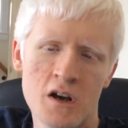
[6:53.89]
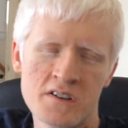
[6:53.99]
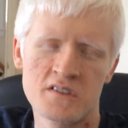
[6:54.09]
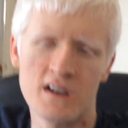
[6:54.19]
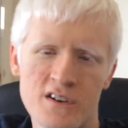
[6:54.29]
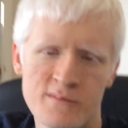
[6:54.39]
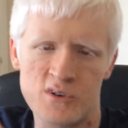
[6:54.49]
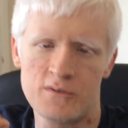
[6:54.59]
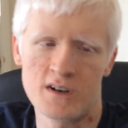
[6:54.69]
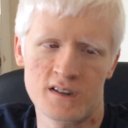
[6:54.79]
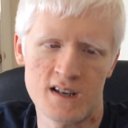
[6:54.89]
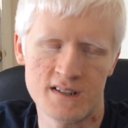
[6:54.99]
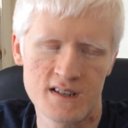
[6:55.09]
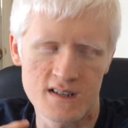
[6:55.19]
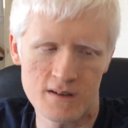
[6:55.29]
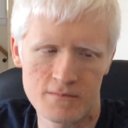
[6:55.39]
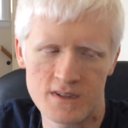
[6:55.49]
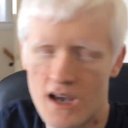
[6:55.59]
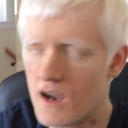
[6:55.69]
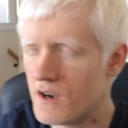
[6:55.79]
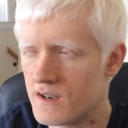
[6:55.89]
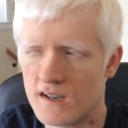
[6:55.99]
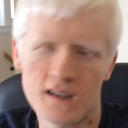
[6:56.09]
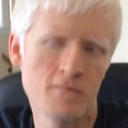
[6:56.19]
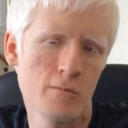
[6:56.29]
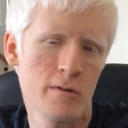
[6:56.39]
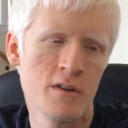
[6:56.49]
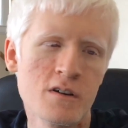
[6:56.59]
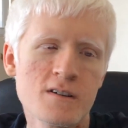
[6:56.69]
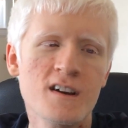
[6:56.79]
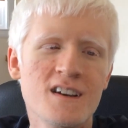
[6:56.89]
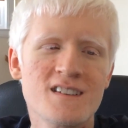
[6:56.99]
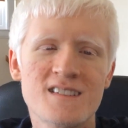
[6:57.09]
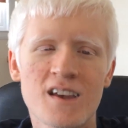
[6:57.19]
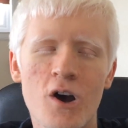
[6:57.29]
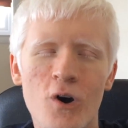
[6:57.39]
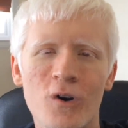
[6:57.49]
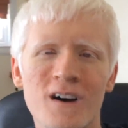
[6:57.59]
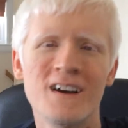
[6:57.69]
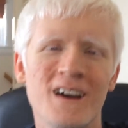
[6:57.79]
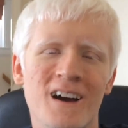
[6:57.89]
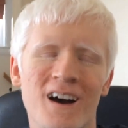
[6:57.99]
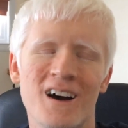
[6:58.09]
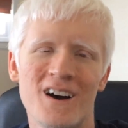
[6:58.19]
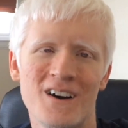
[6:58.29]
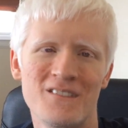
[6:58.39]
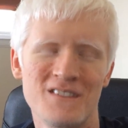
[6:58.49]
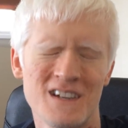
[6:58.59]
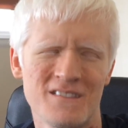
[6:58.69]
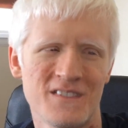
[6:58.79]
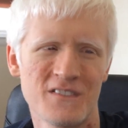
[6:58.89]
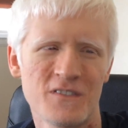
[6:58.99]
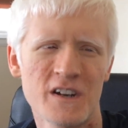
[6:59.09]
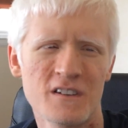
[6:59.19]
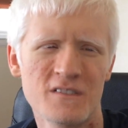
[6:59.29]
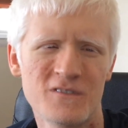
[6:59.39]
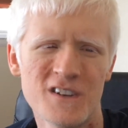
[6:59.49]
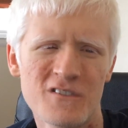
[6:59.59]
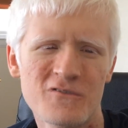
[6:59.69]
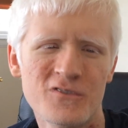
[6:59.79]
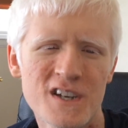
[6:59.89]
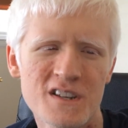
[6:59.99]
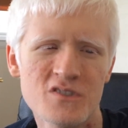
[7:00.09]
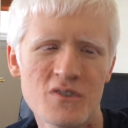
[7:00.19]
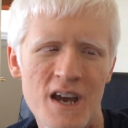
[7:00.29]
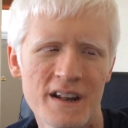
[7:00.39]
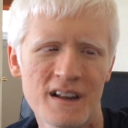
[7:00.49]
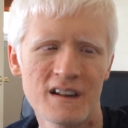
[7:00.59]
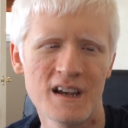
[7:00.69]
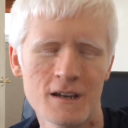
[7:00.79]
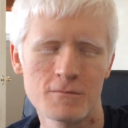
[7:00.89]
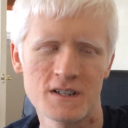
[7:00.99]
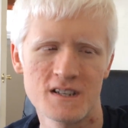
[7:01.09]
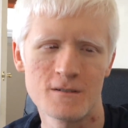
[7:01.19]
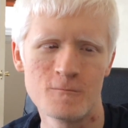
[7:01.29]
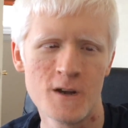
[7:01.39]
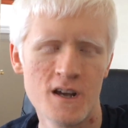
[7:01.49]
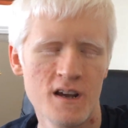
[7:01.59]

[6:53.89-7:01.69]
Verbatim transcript: Also, I know I'm not wearing glasses, I'm tired and I can't be bothered. So, um, feel, feel free to hit the like button.